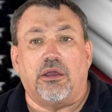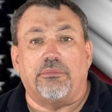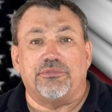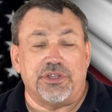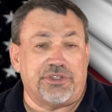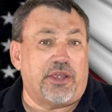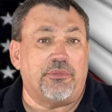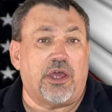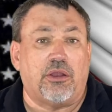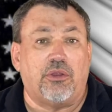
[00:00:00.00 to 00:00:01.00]
Since I'm
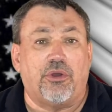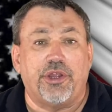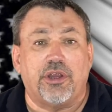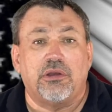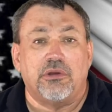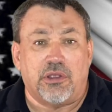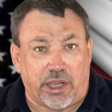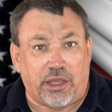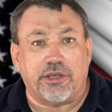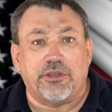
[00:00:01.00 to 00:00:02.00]
not a lawyer, I
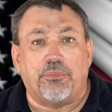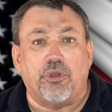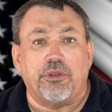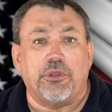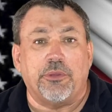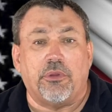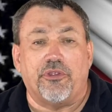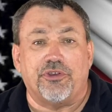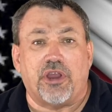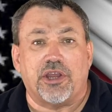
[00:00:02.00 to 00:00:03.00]
like to point people in the
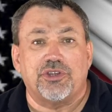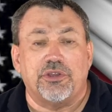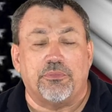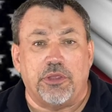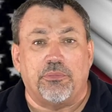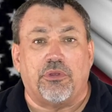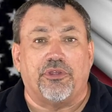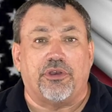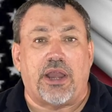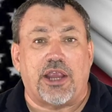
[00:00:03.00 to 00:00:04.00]
direction to people
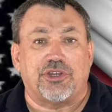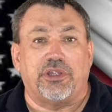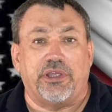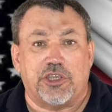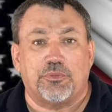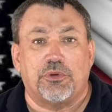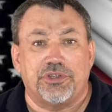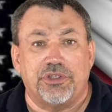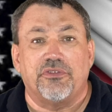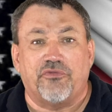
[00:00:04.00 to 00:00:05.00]
that are actually experts
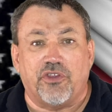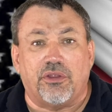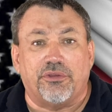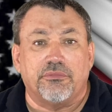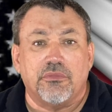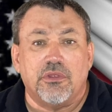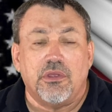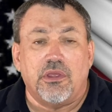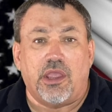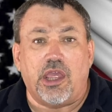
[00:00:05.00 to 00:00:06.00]
in the field.
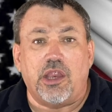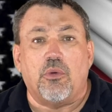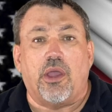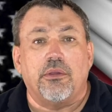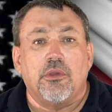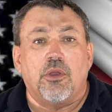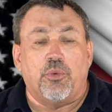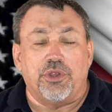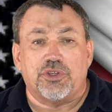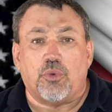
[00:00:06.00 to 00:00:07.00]
Anyway,
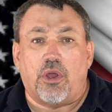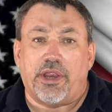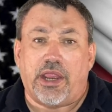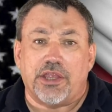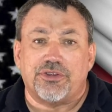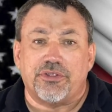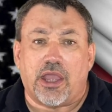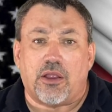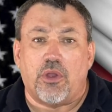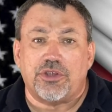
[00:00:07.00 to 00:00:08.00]
we just wanted to answer that
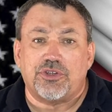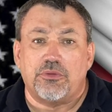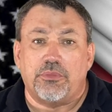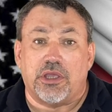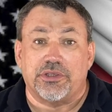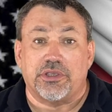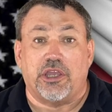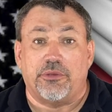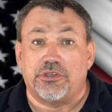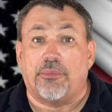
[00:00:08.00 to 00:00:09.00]
question because it
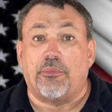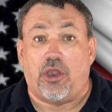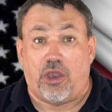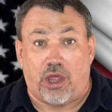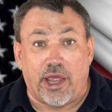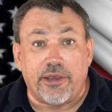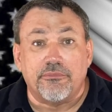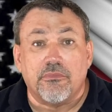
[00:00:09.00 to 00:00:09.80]
comes up a lot.